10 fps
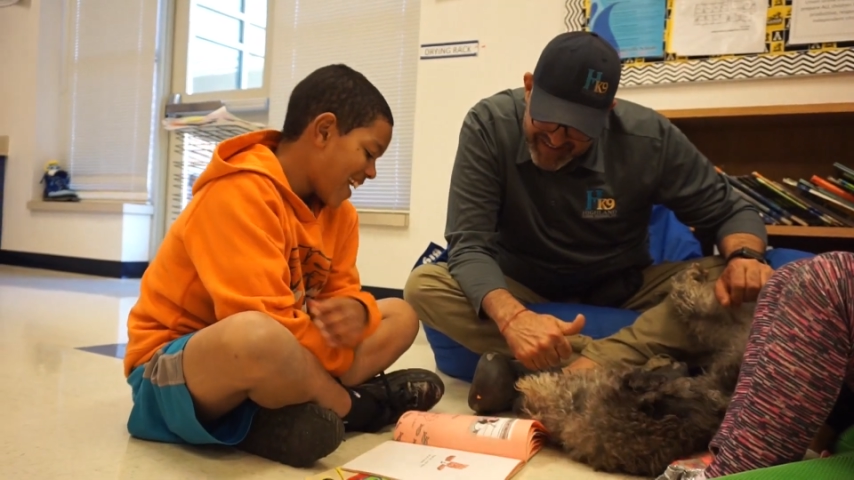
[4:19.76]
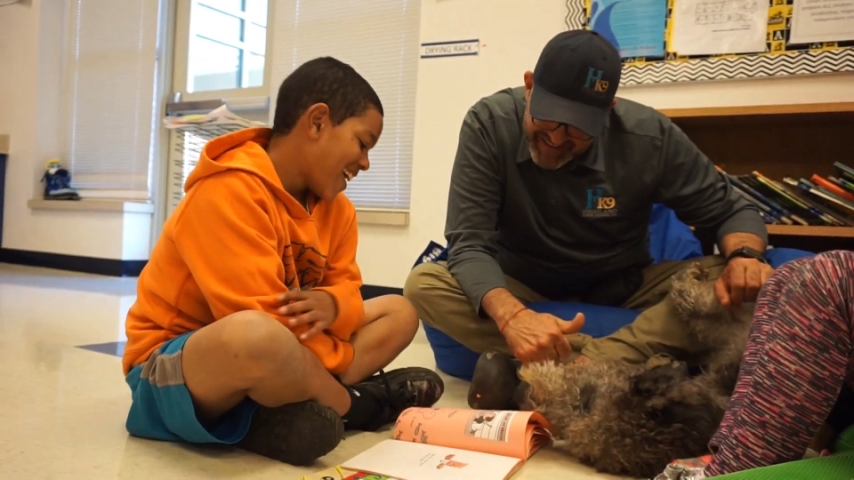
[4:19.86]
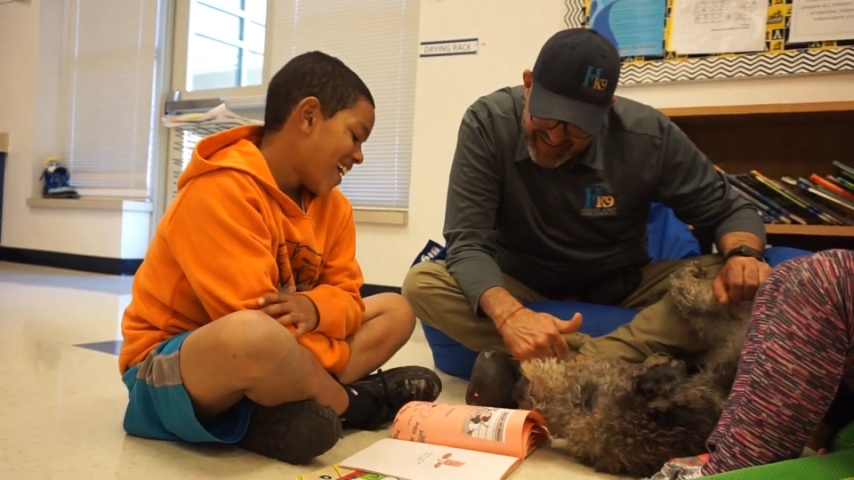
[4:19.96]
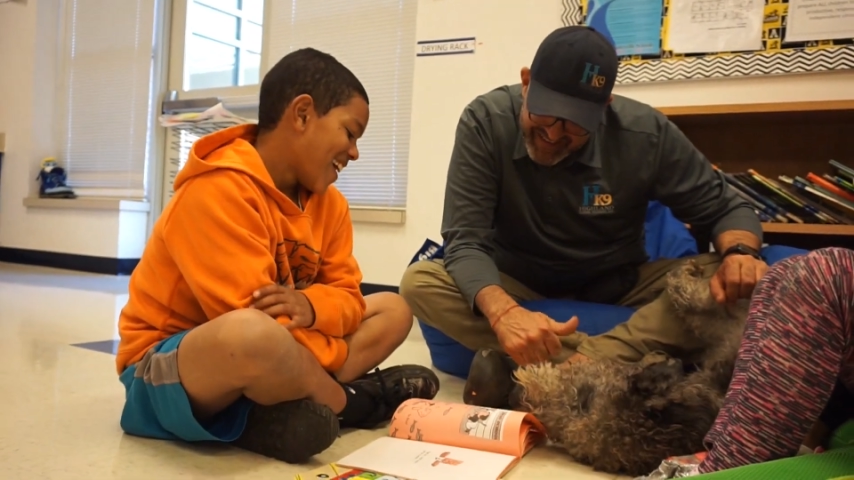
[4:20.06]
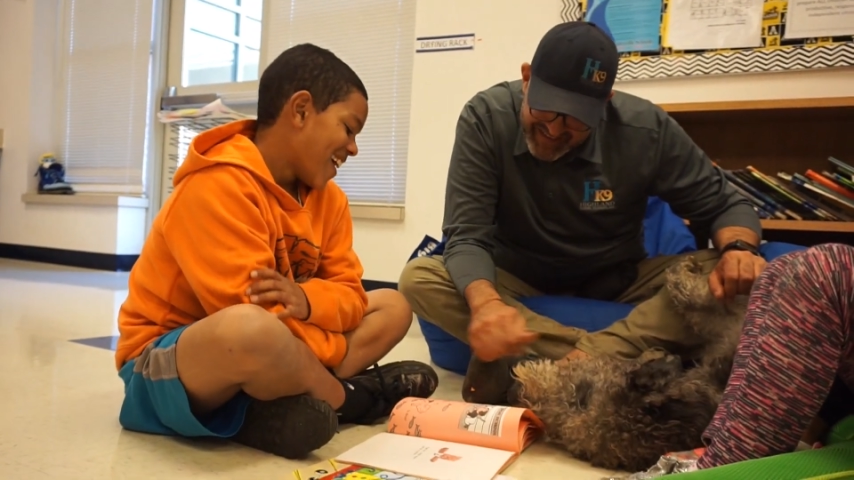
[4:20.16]

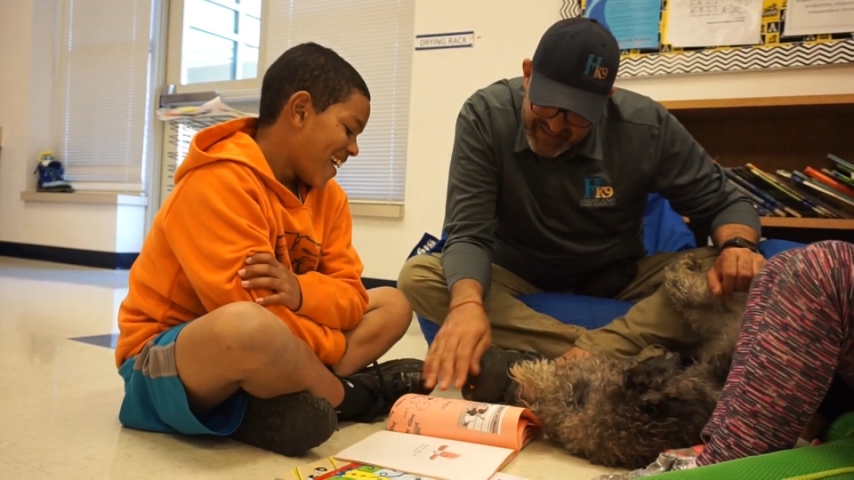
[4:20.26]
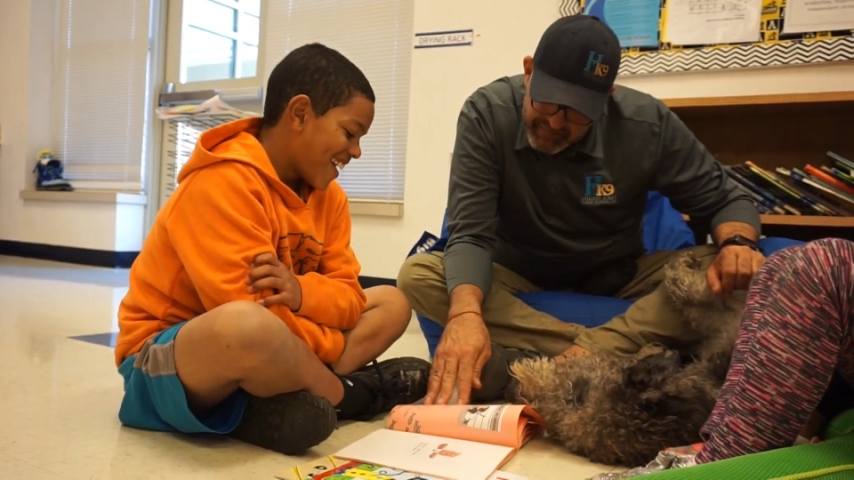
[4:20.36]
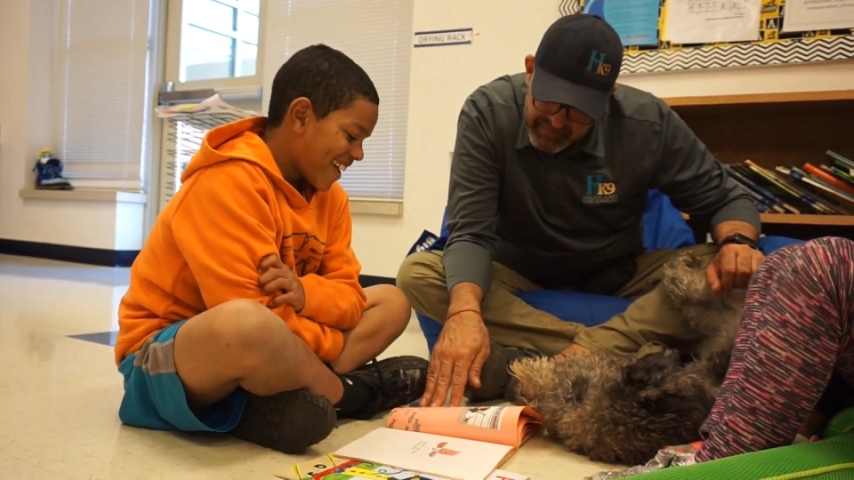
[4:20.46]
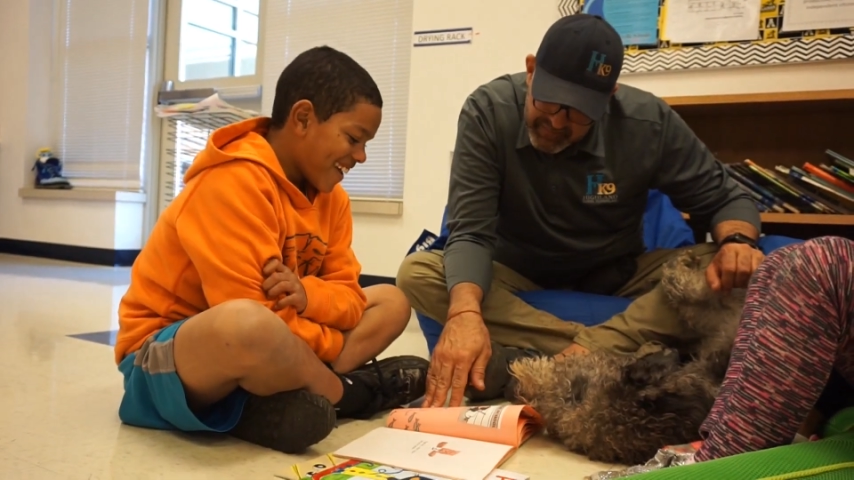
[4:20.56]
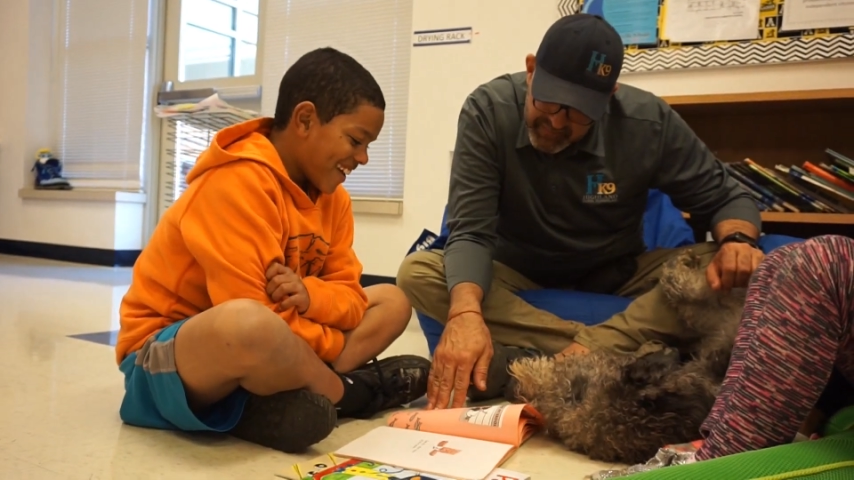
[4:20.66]
work with the
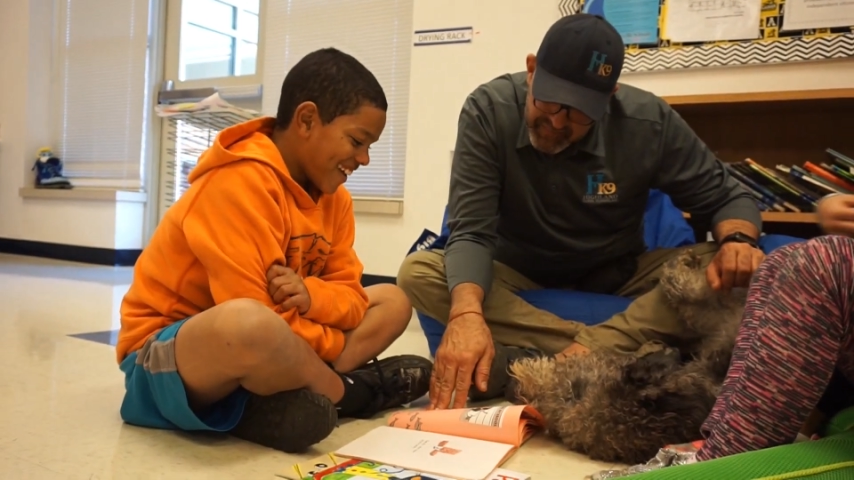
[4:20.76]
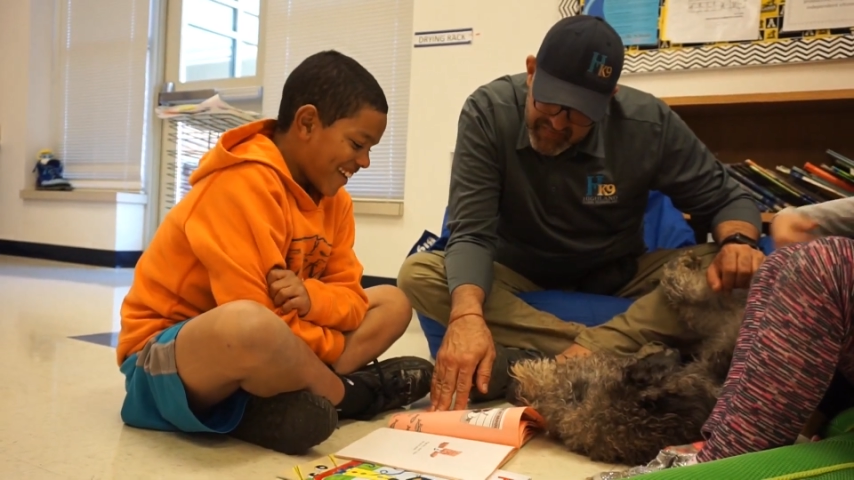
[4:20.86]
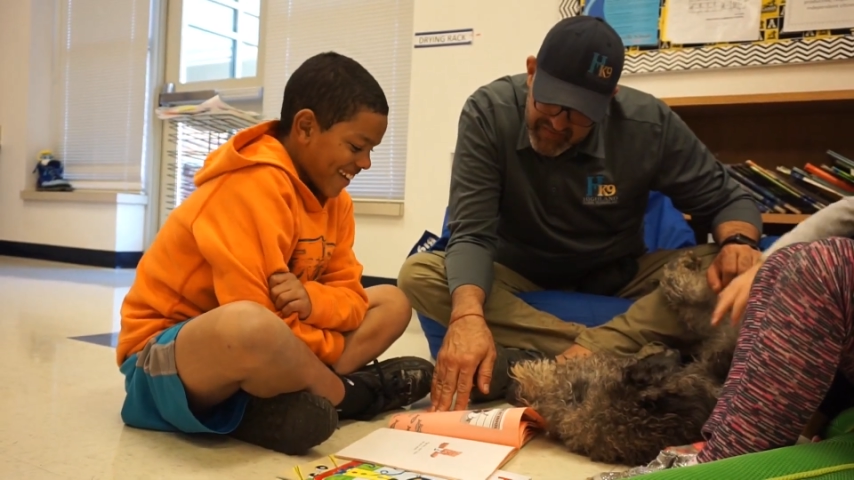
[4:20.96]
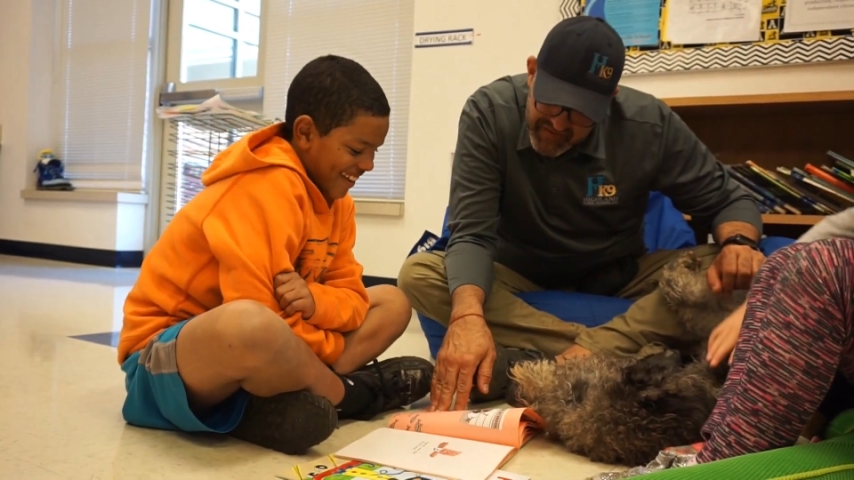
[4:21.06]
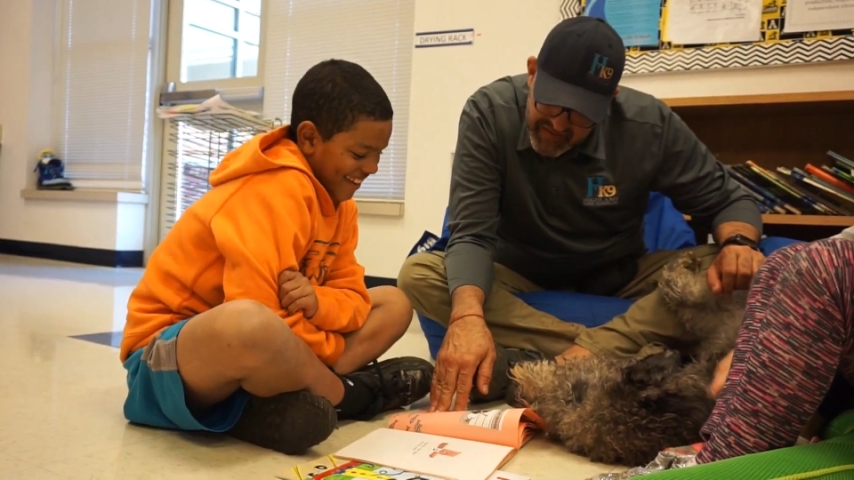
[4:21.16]
kids and the
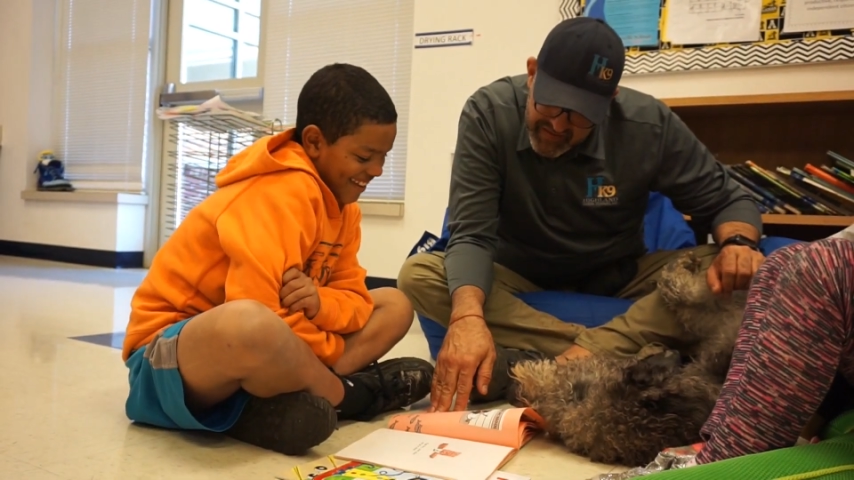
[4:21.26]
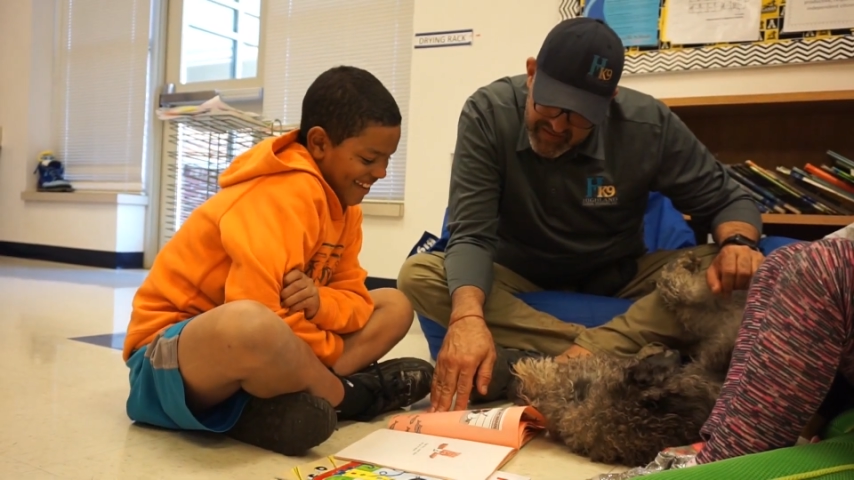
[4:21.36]
dogs.